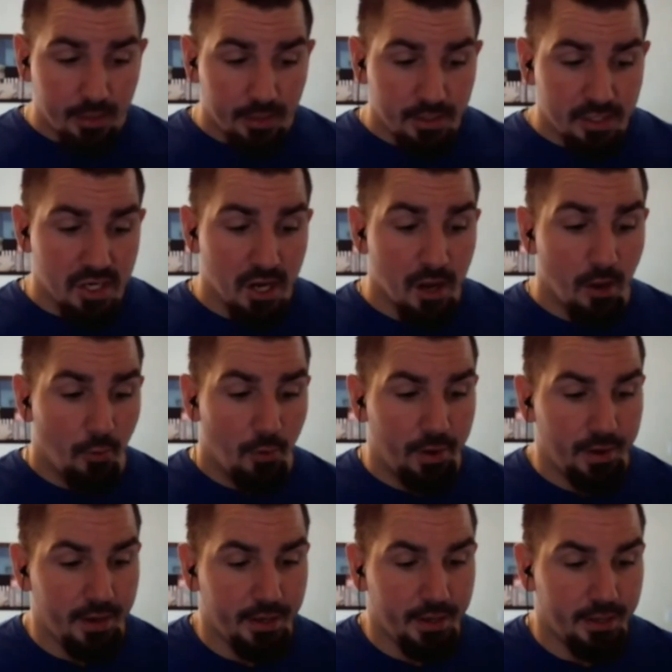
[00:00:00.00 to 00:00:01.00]
So,
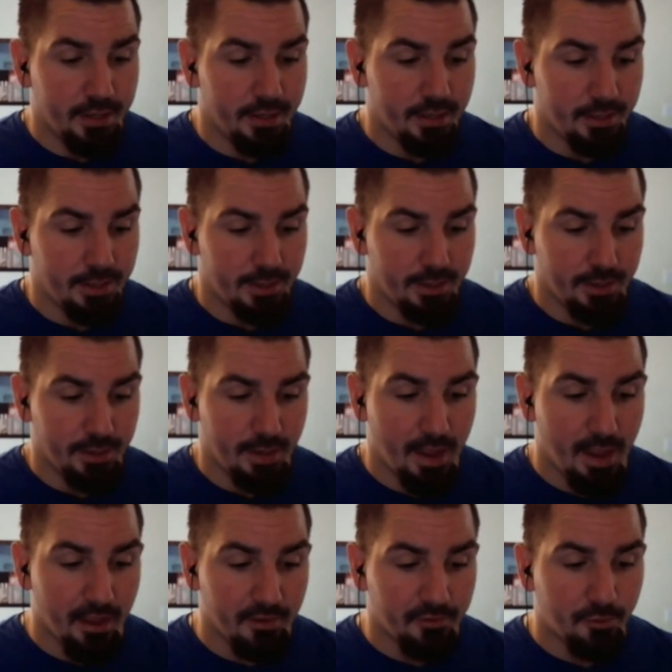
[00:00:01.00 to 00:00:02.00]

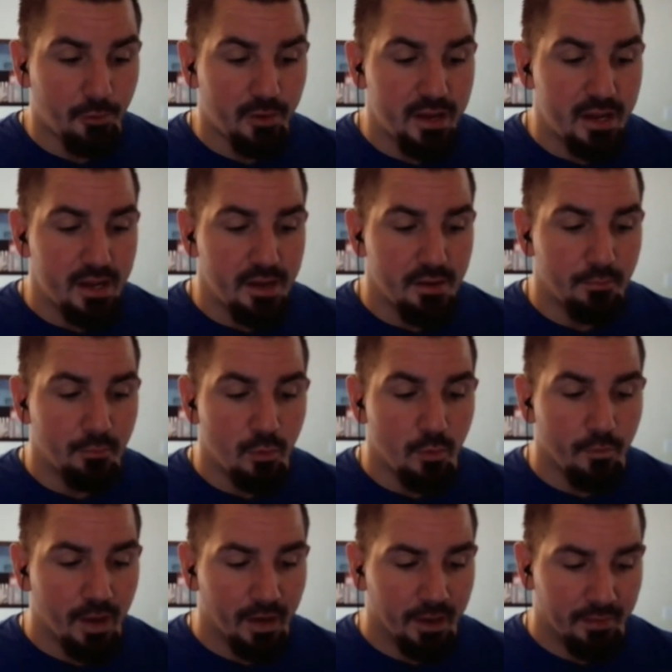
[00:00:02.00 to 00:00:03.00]
as we
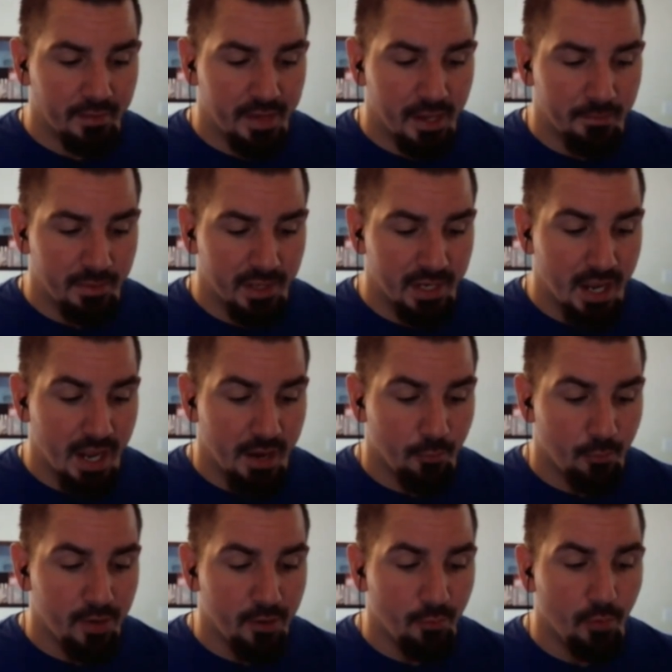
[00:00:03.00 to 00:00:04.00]
move out of the NBA,
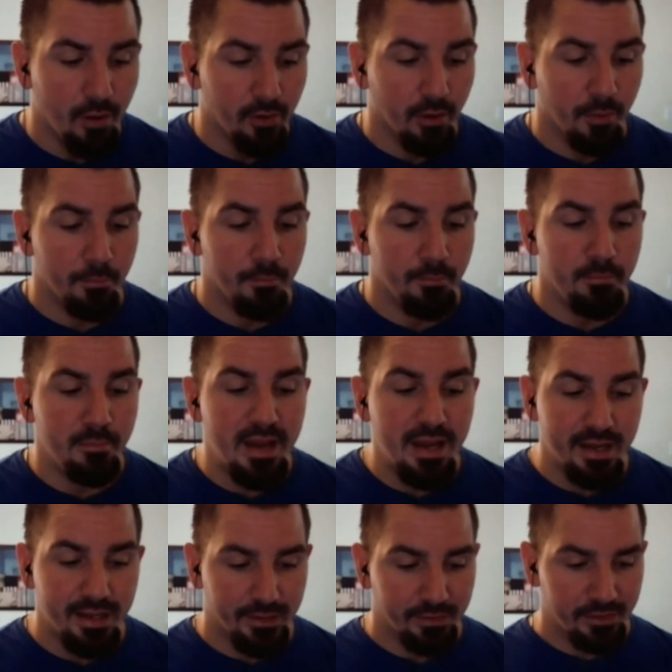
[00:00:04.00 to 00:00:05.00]
we will
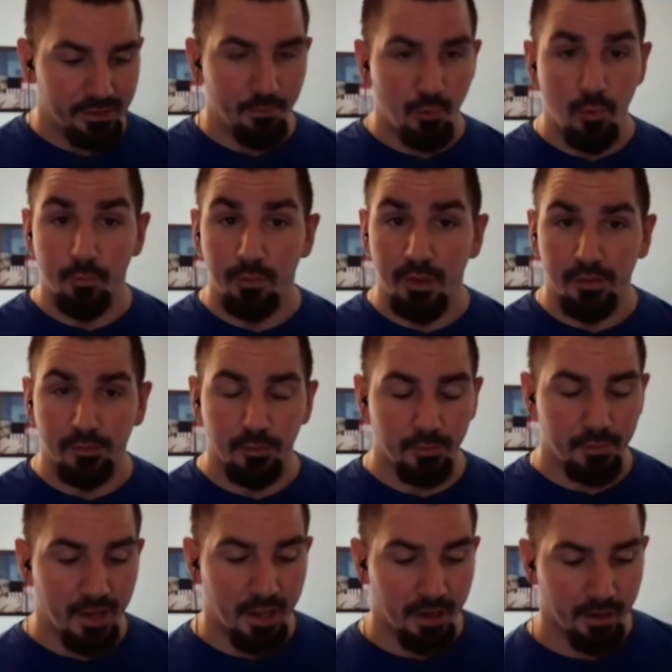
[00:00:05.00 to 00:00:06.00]
immediately move
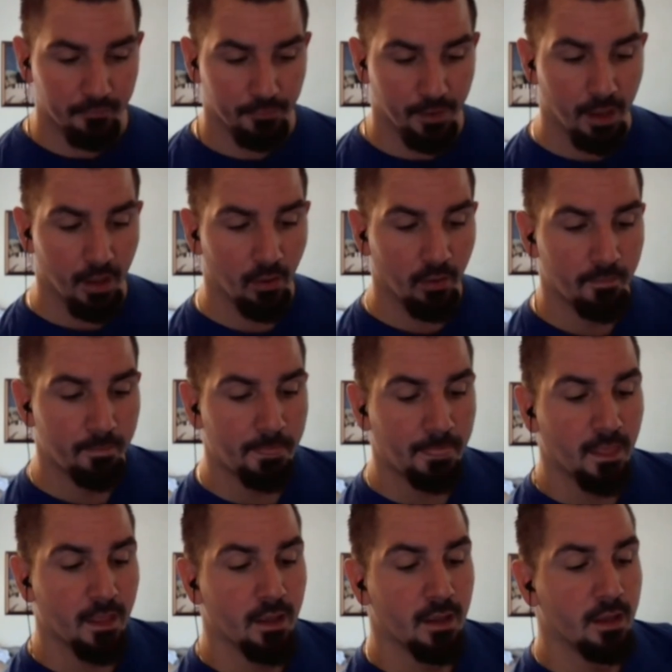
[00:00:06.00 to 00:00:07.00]
into the NFL.
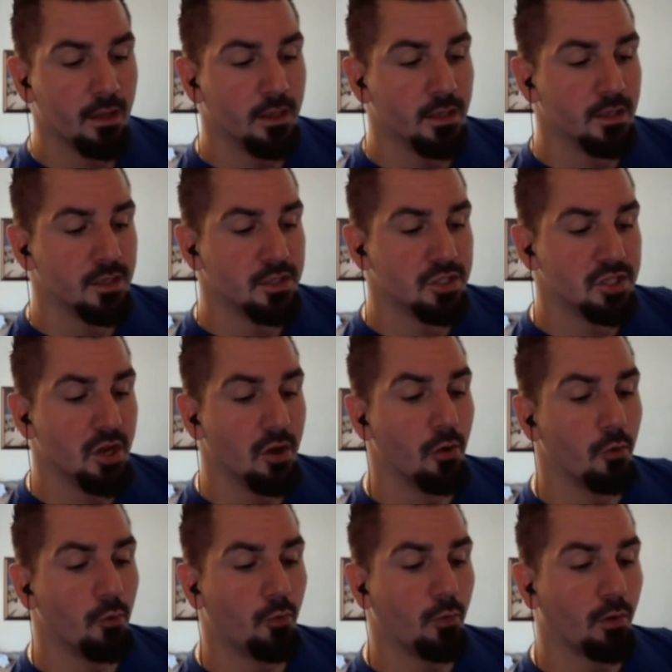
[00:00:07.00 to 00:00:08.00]

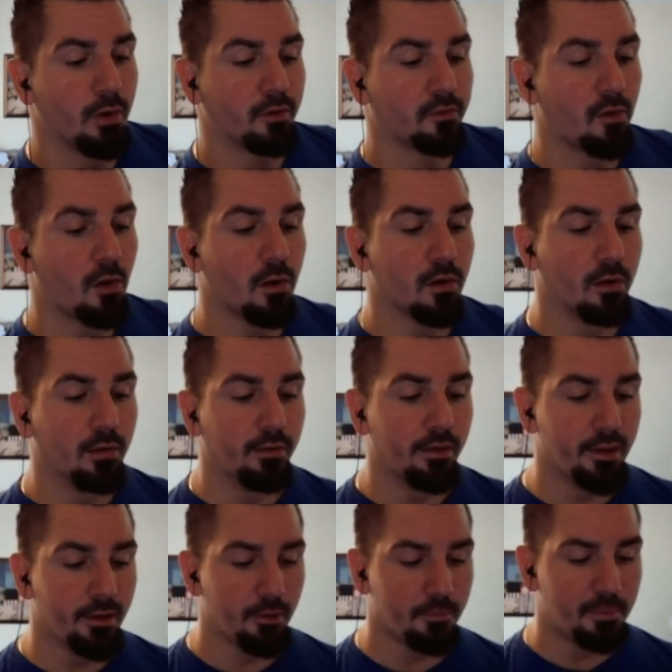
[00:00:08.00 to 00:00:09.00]
So, we're going to talk a
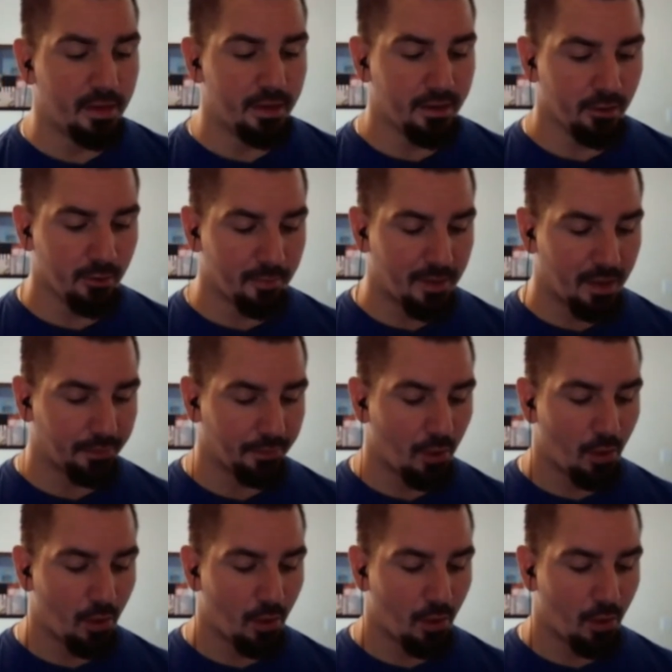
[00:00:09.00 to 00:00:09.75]
little bit here about the